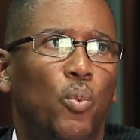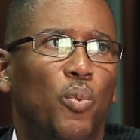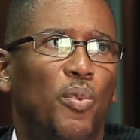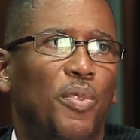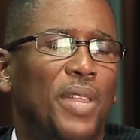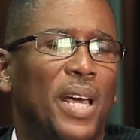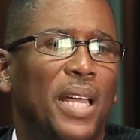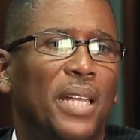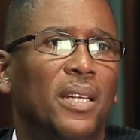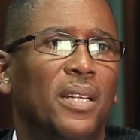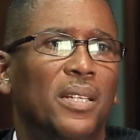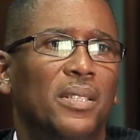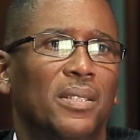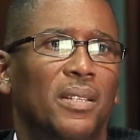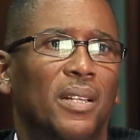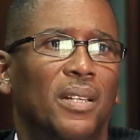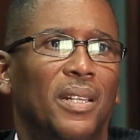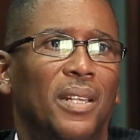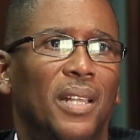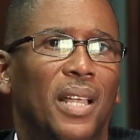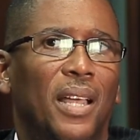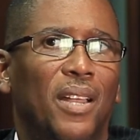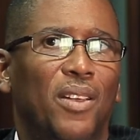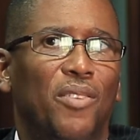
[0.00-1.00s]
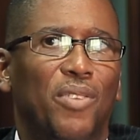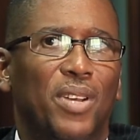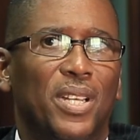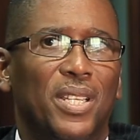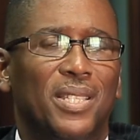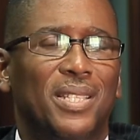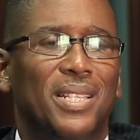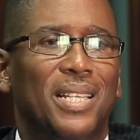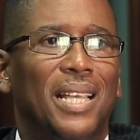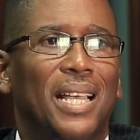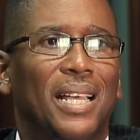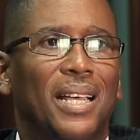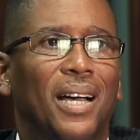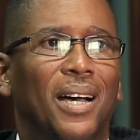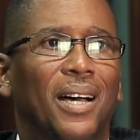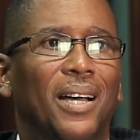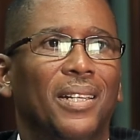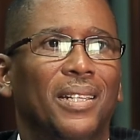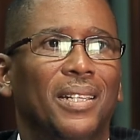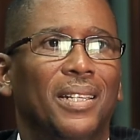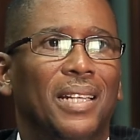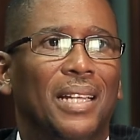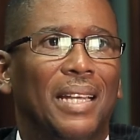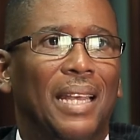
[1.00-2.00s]
that does not address the
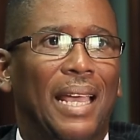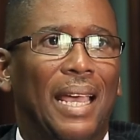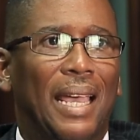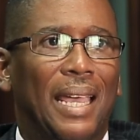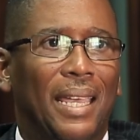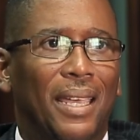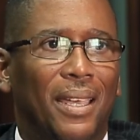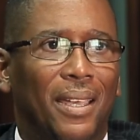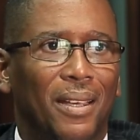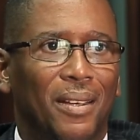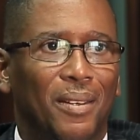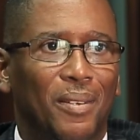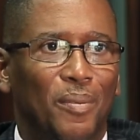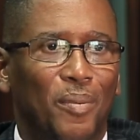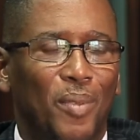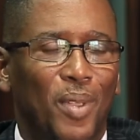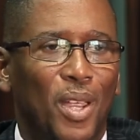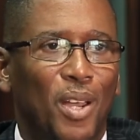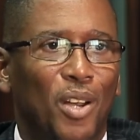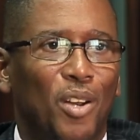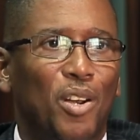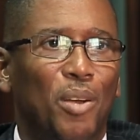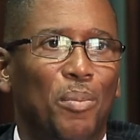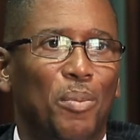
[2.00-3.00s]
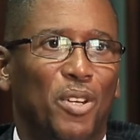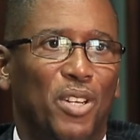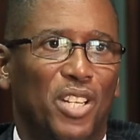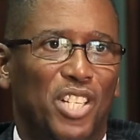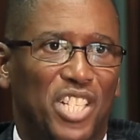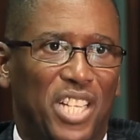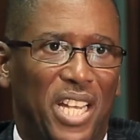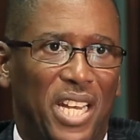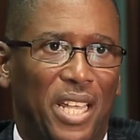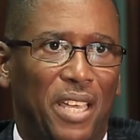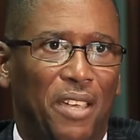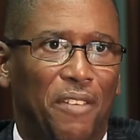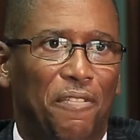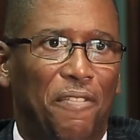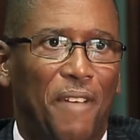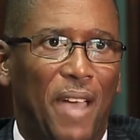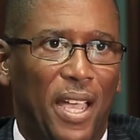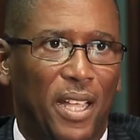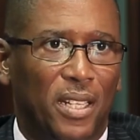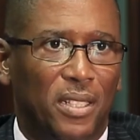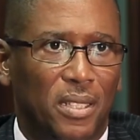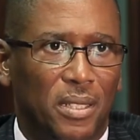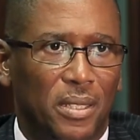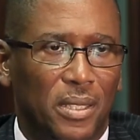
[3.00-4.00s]
underlying criminogenic
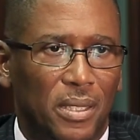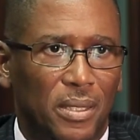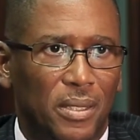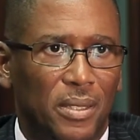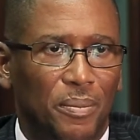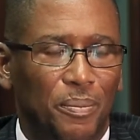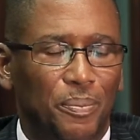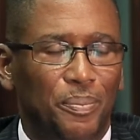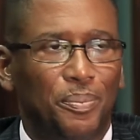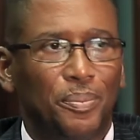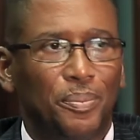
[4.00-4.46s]
factors.